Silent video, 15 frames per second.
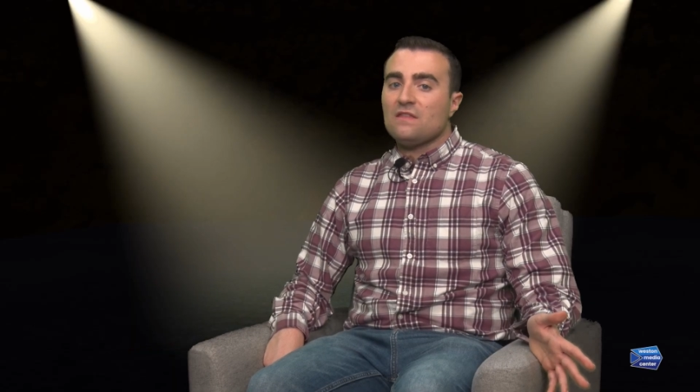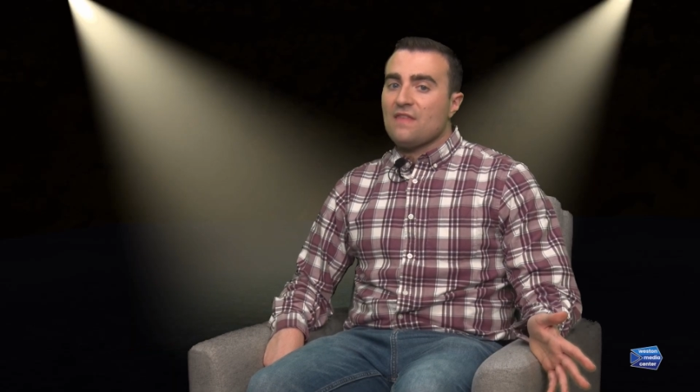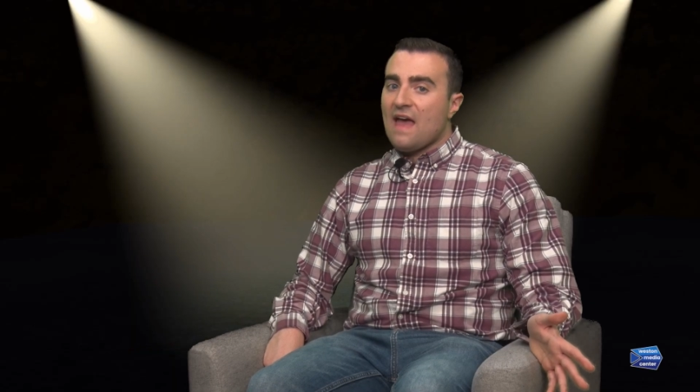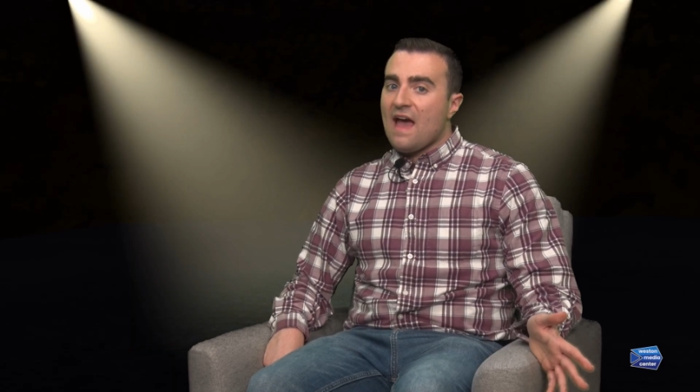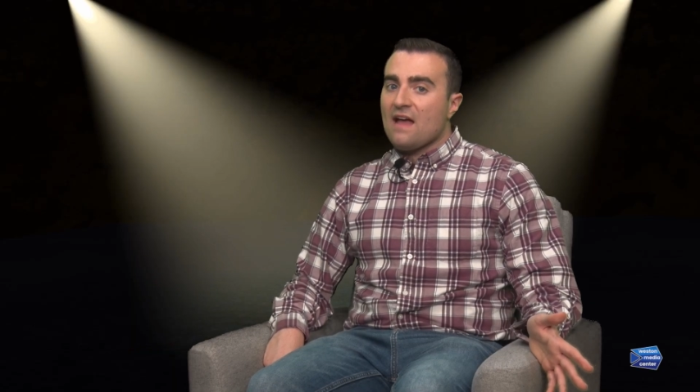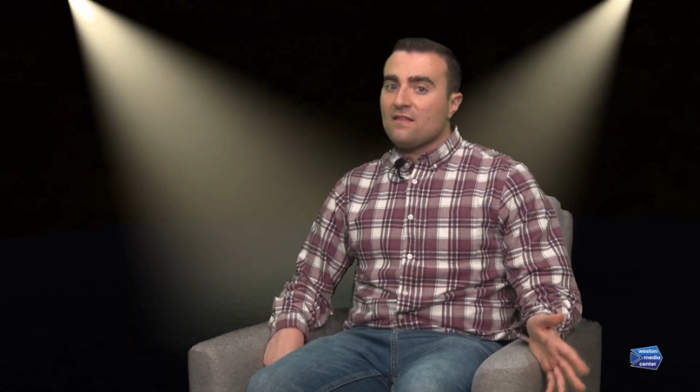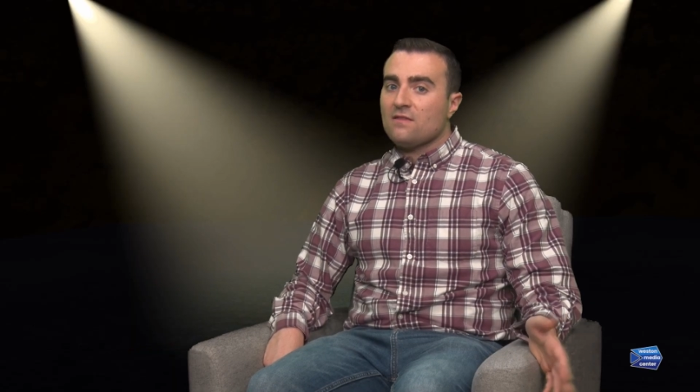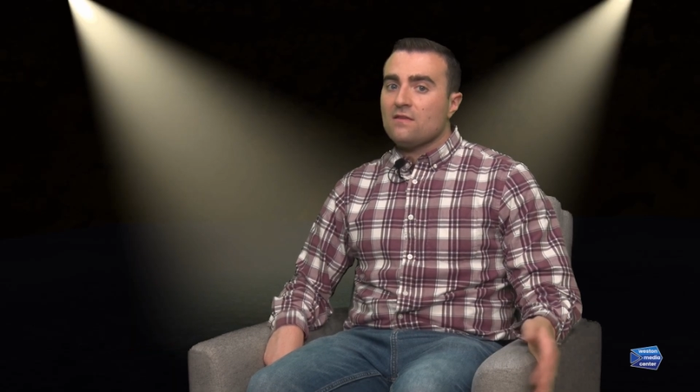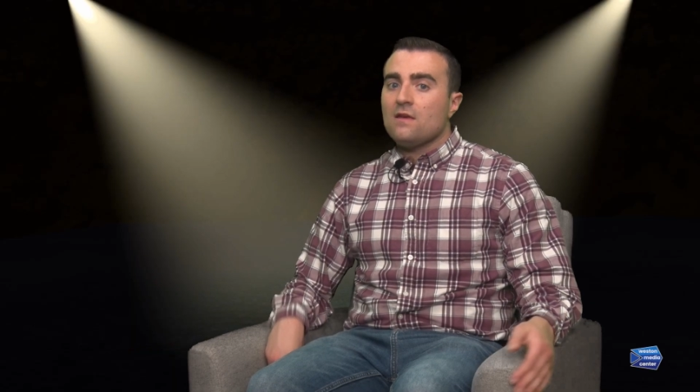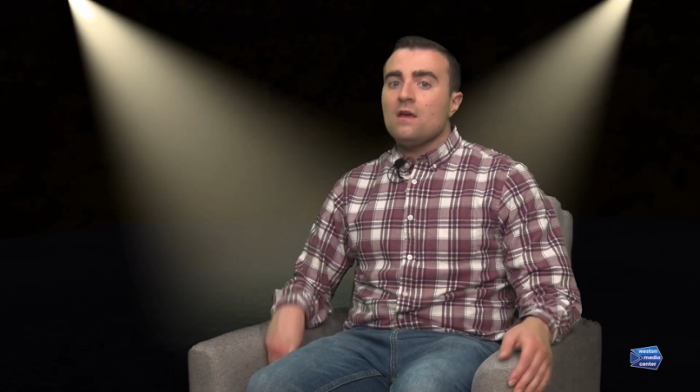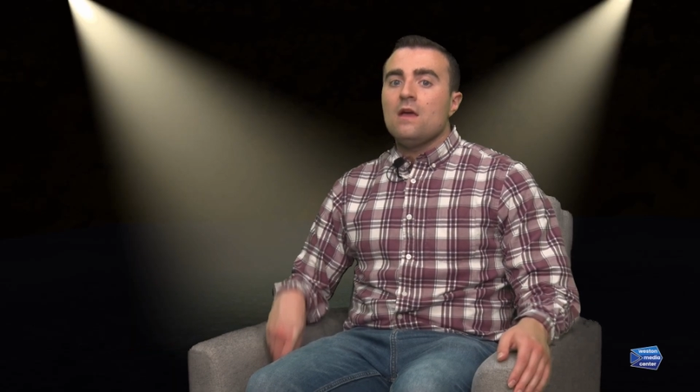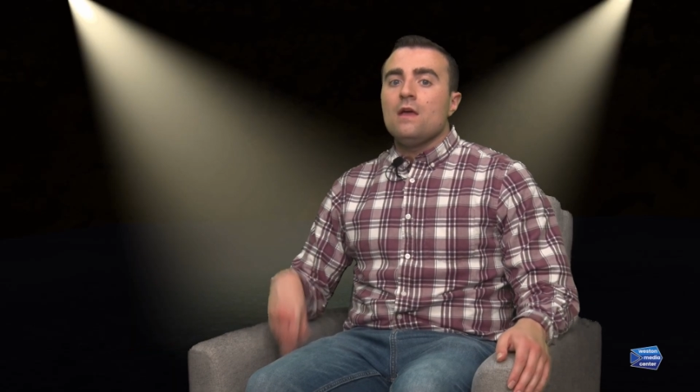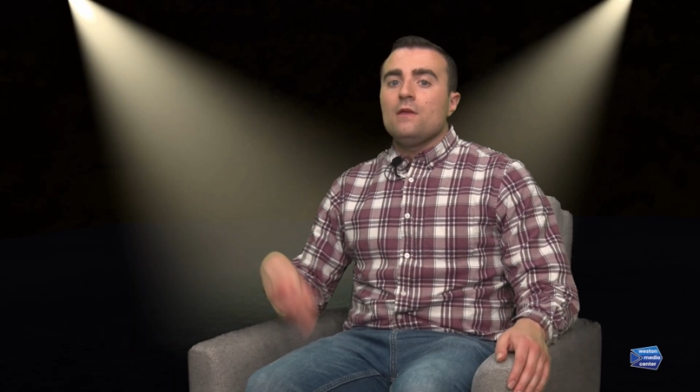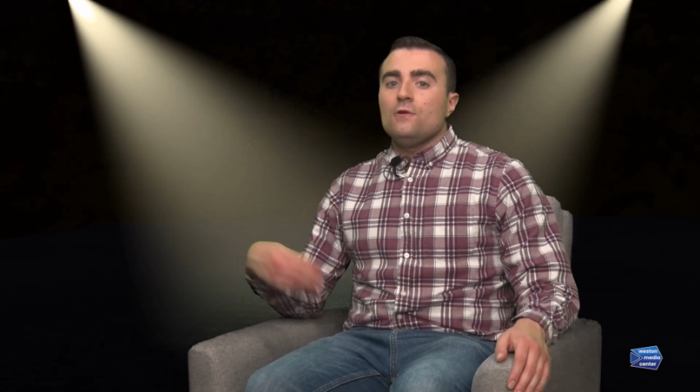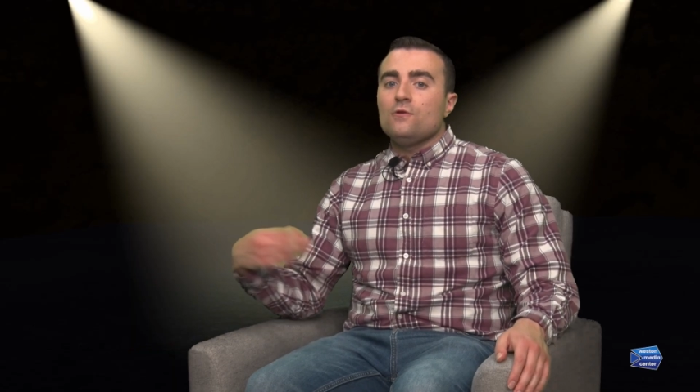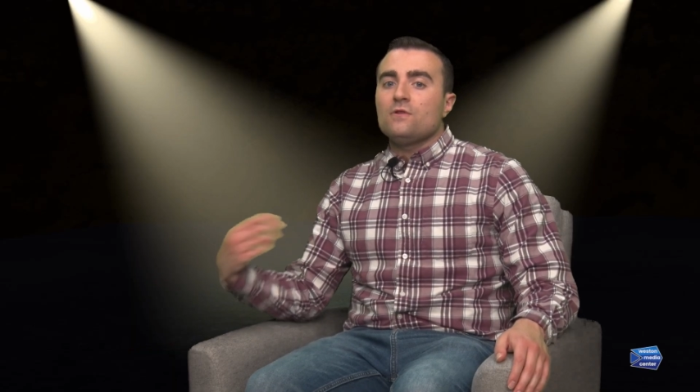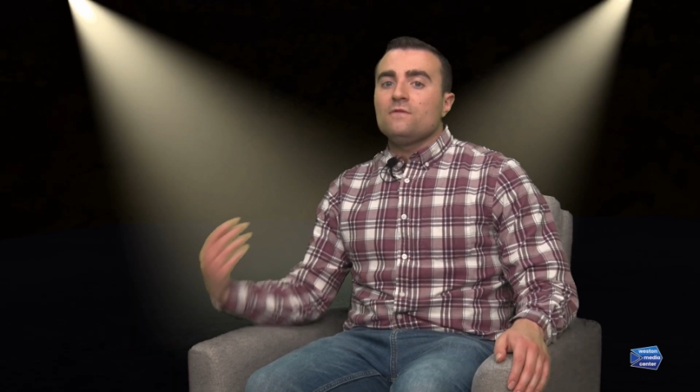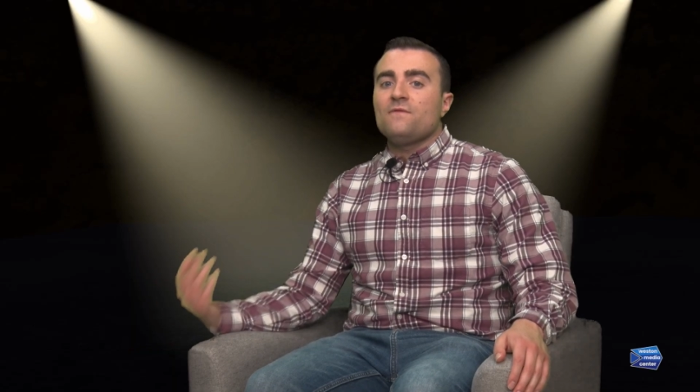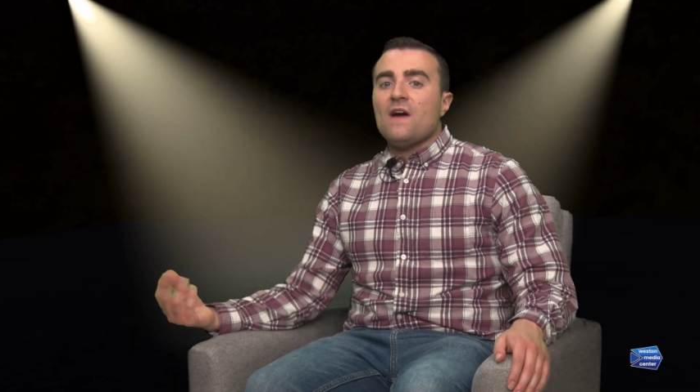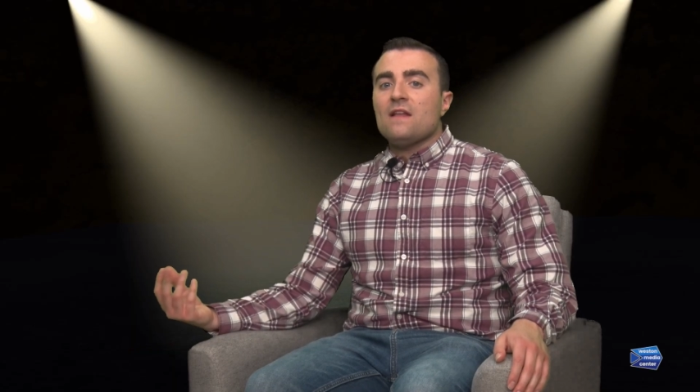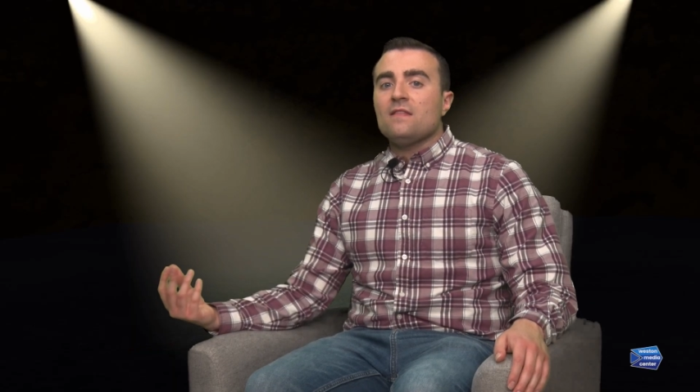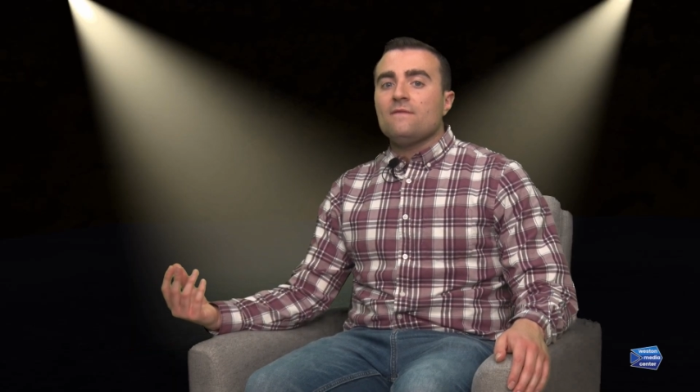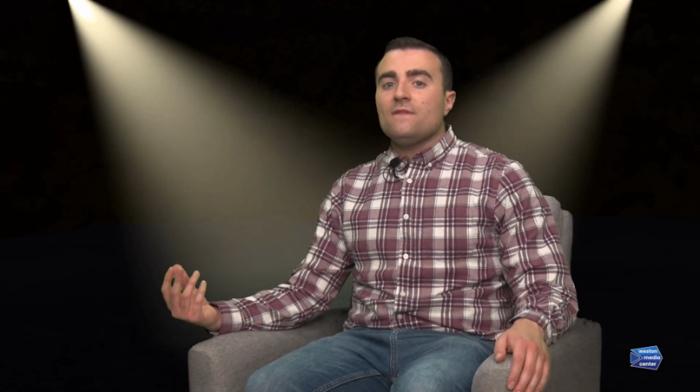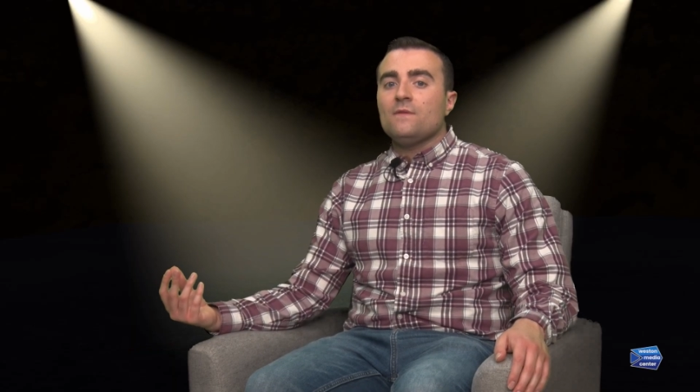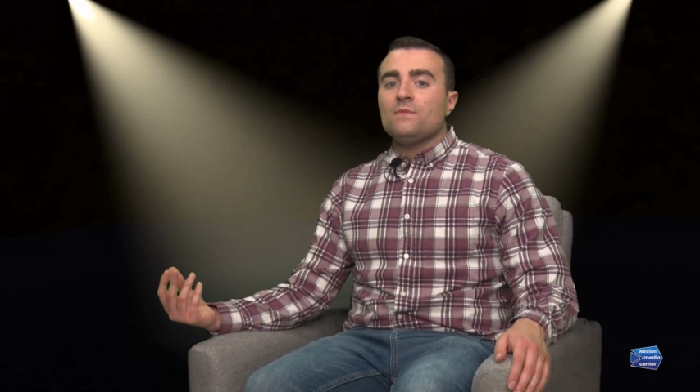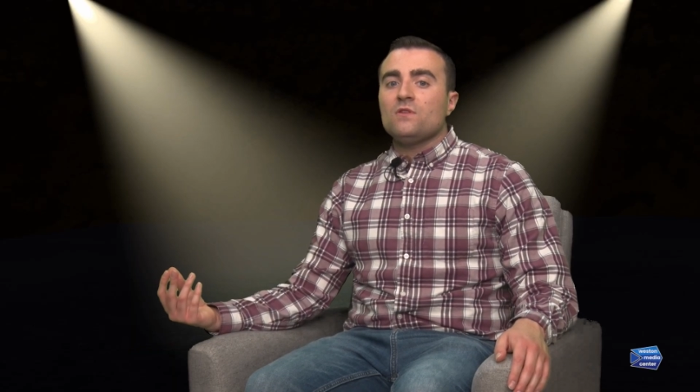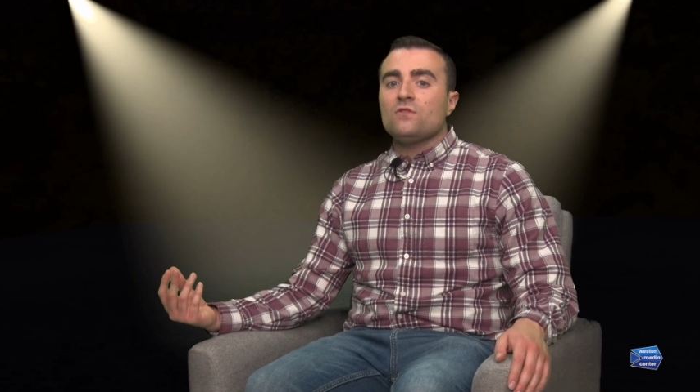that. You can find the film to